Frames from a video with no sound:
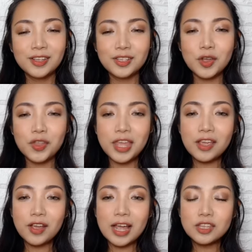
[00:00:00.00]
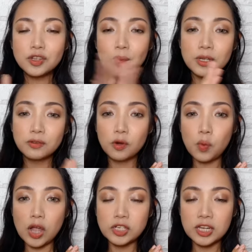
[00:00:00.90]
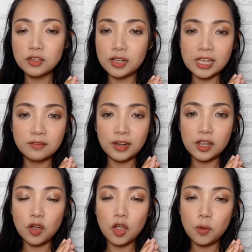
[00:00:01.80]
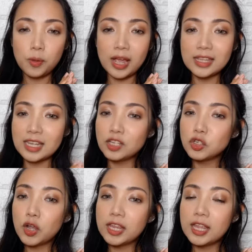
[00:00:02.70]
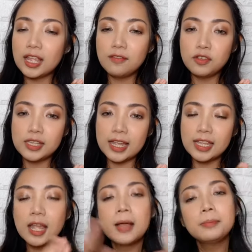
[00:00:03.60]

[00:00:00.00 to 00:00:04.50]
so thank you guys so much for watching today's video i hope you guys enjoyed it if you did